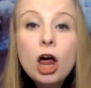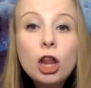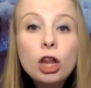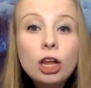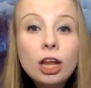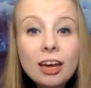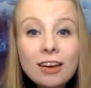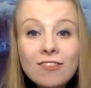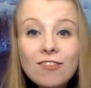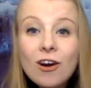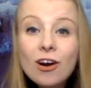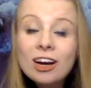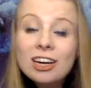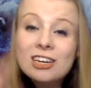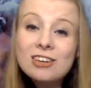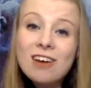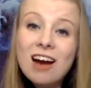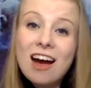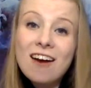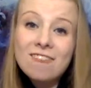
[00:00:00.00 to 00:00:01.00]
Look forward
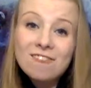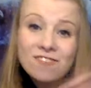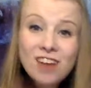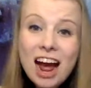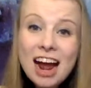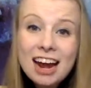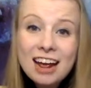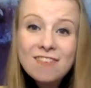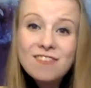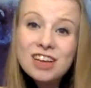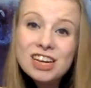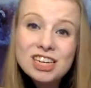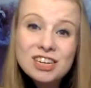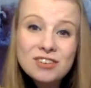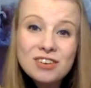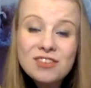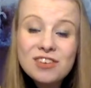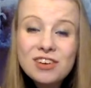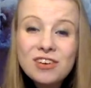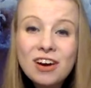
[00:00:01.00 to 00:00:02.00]
to our Friday Fidget
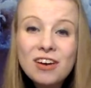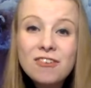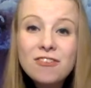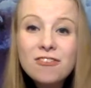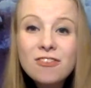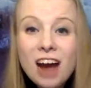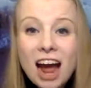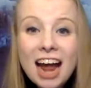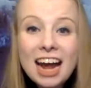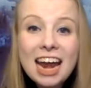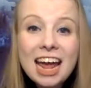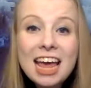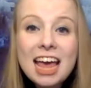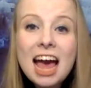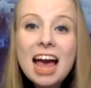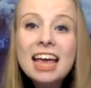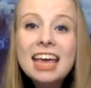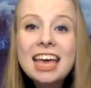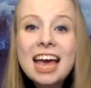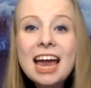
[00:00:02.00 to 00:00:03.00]
review on Friday.
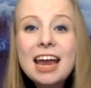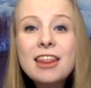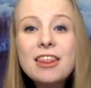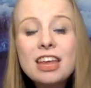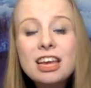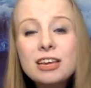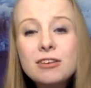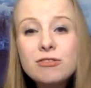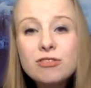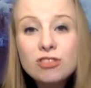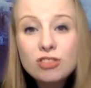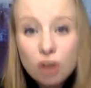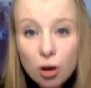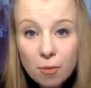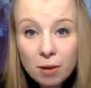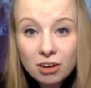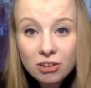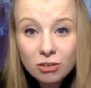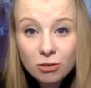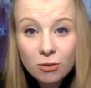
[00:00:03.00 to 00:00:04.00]
Again, thank you so
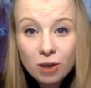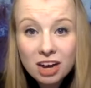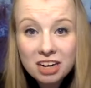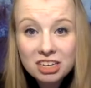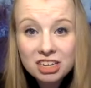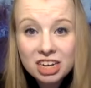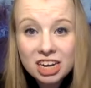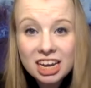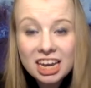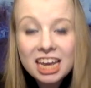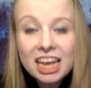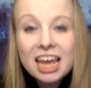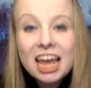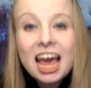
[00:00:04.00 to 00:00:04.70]
much for watching.